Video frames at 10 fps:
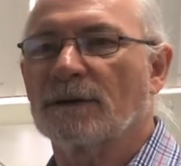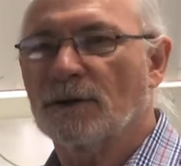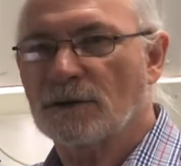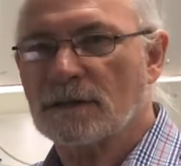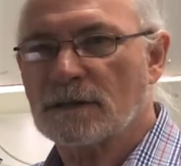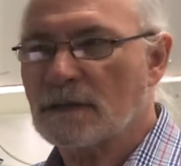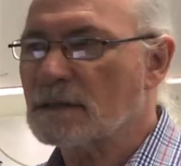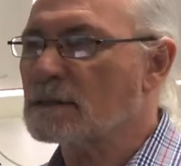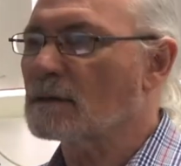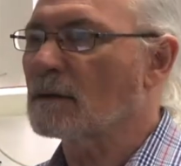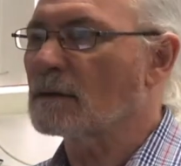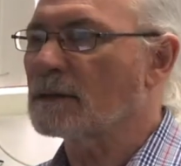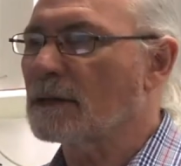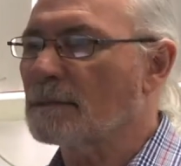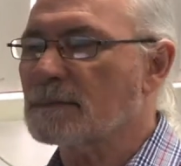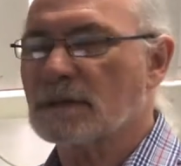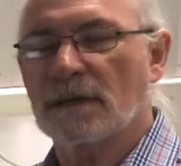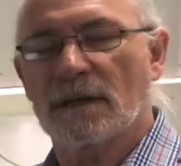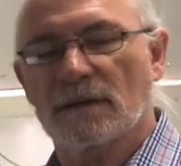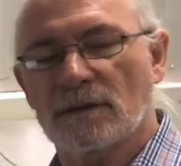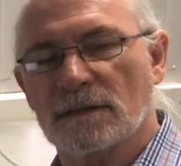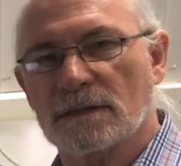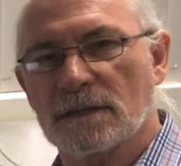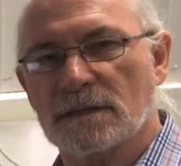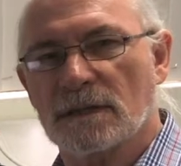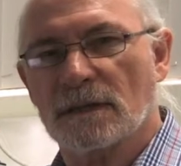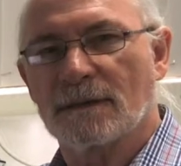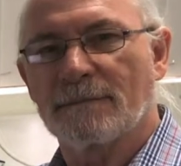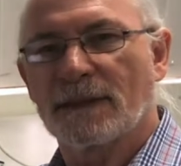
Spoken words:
notices called DMCA notices that